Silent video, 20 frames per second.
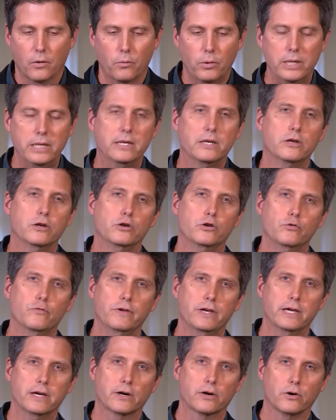We need a new
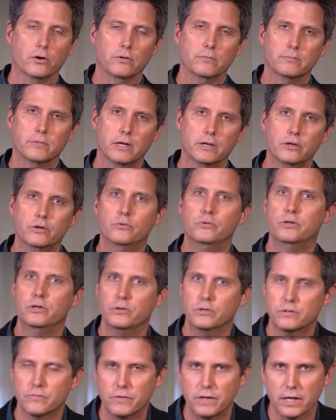vehicle, a new
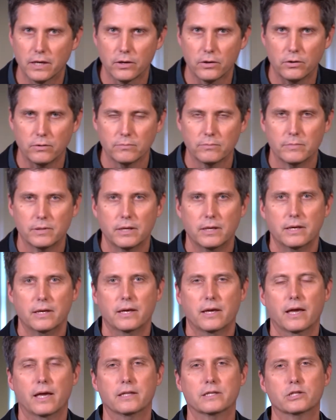used vehicle.
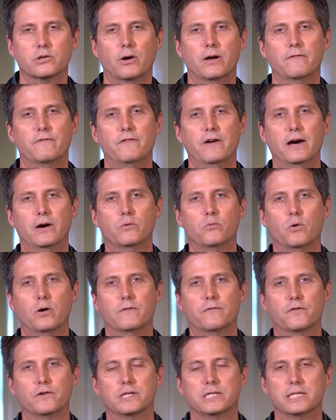And so I found one
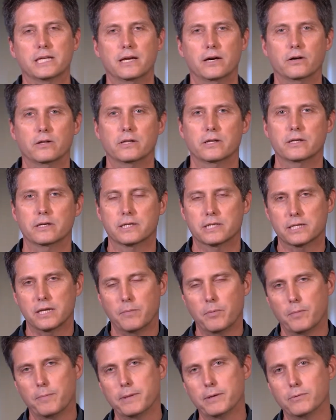for sale in a
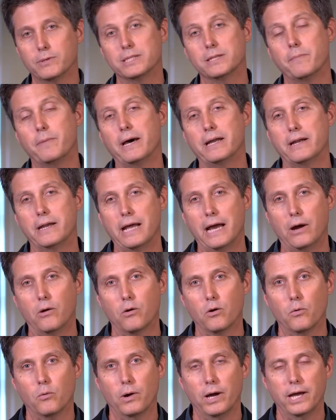suburb that was about an
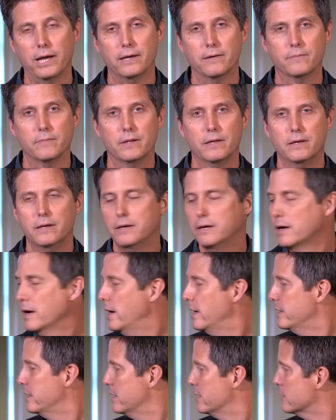hour away.
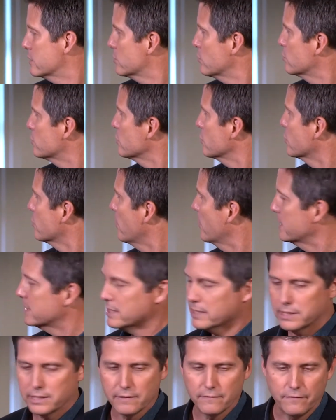I did a search on
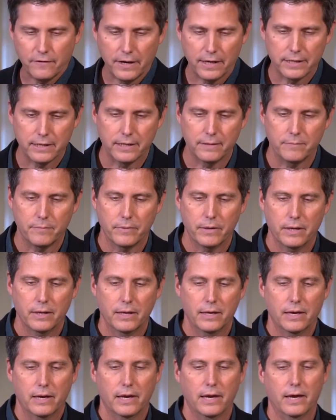Craigslist to find it.
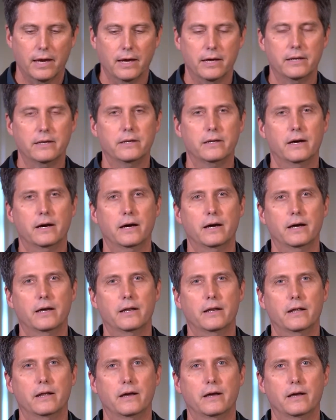And
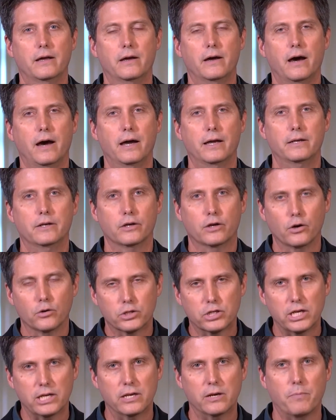I
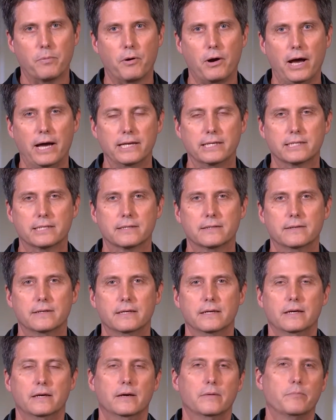negotiated a price,
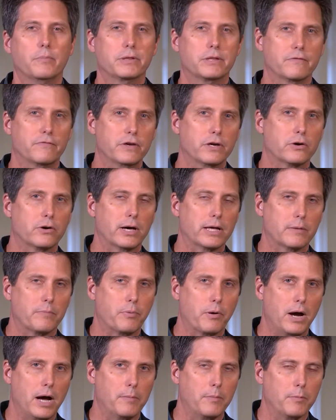but the vehicle had a
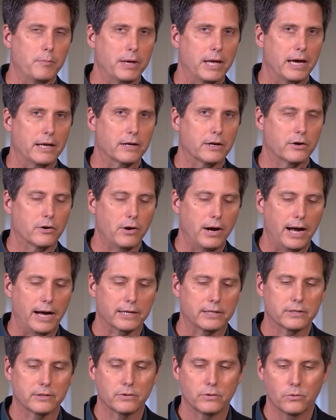problem. It had a
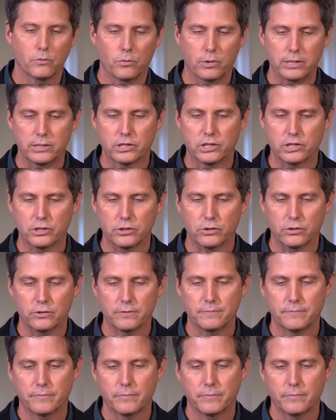cracked windshield.